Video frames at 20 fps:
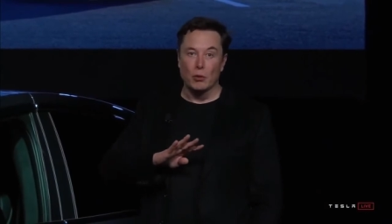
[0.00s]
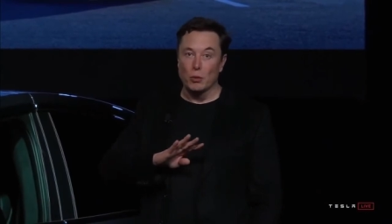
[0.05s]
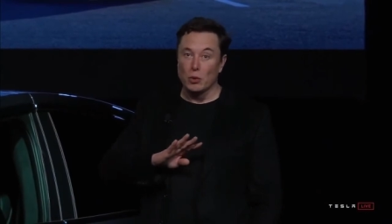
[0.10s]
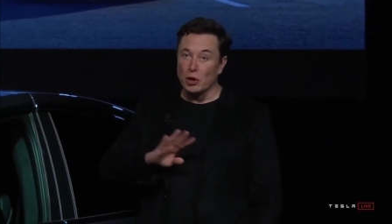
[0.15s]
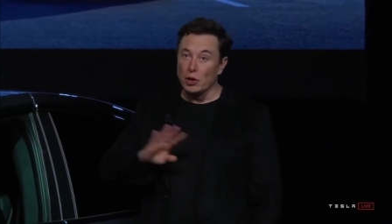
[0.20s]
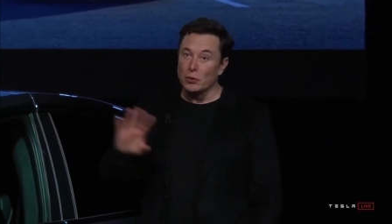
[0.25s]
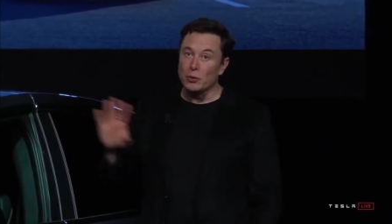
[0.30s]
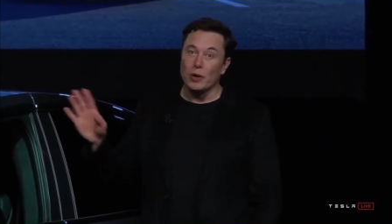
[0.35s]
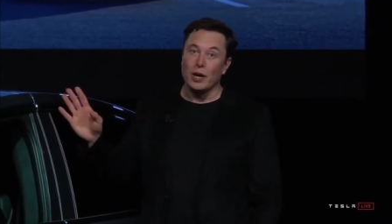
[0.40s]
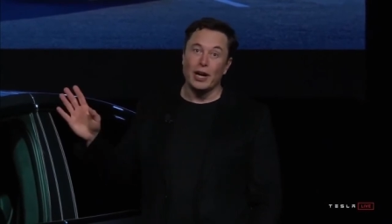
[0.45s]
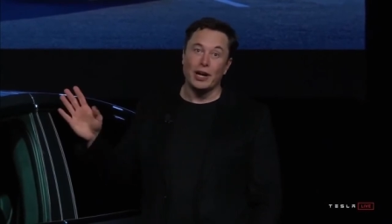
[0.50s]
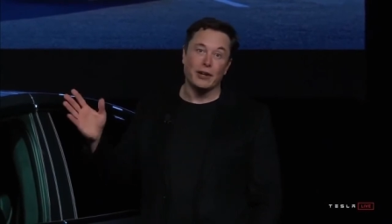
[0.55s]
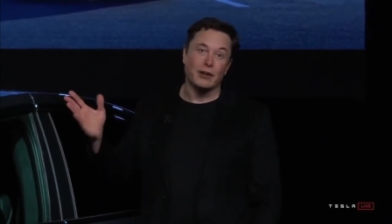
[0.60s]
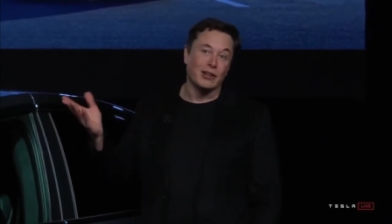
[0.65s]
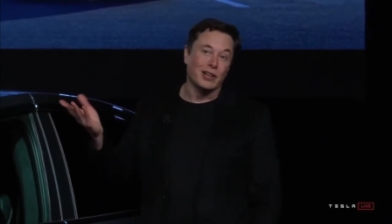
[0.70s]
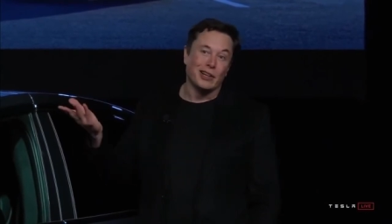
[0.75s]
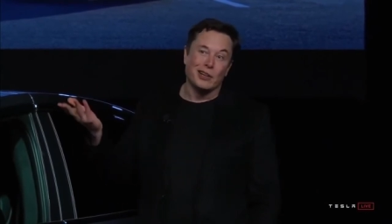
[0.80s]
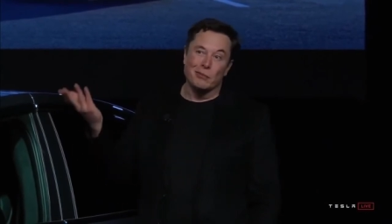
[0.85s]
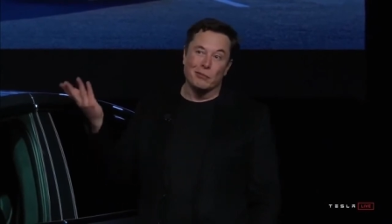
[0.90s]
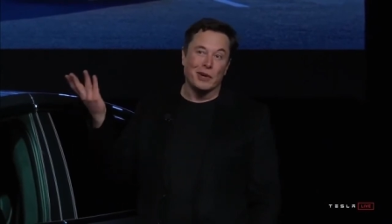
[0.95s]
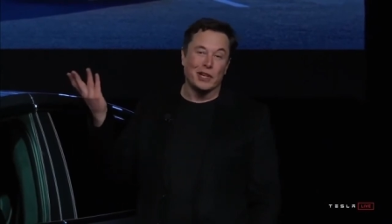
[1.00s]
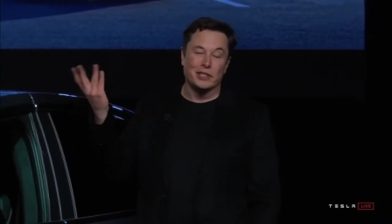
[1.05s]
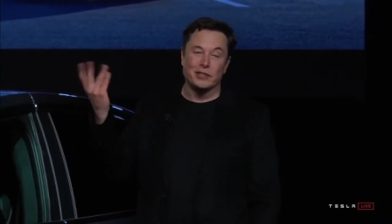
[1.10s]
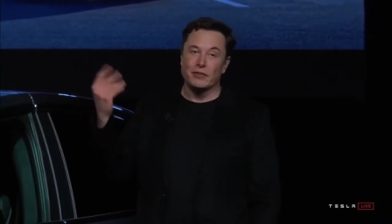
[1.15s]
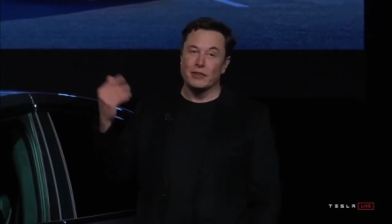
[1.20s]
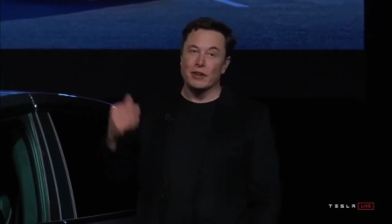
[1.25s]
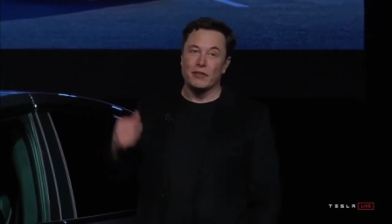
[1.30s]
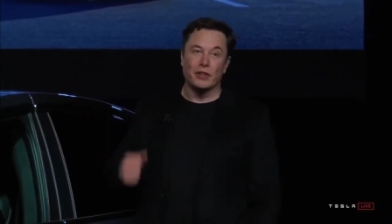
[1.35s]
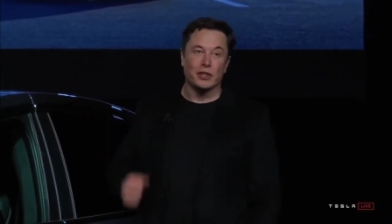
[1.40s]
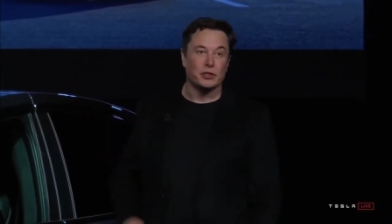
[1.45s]
worldwide by
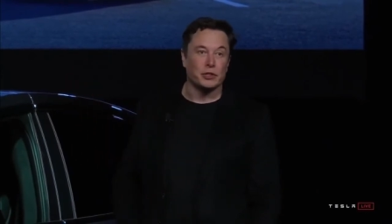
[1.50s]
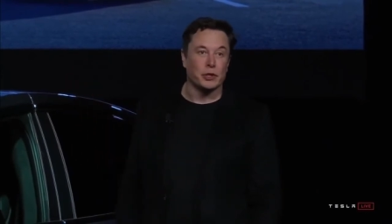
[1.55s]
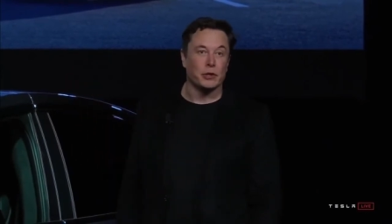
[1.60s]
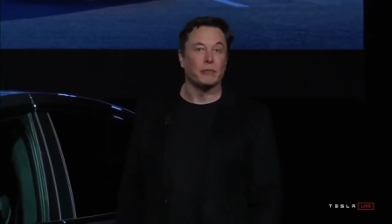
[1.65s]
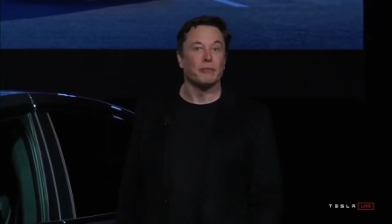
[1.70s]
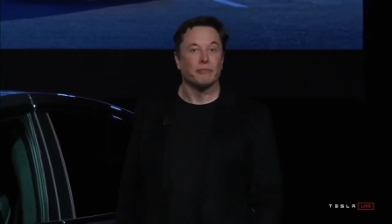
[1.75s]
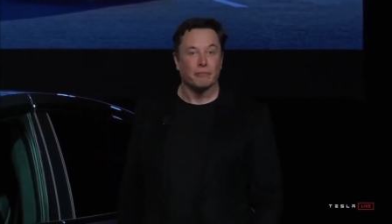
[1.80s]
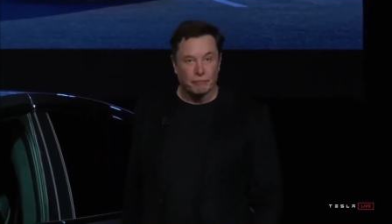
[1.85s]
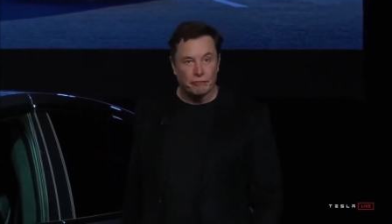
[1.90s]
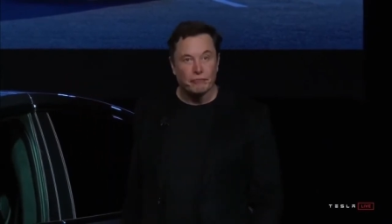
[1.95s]
sometime next year.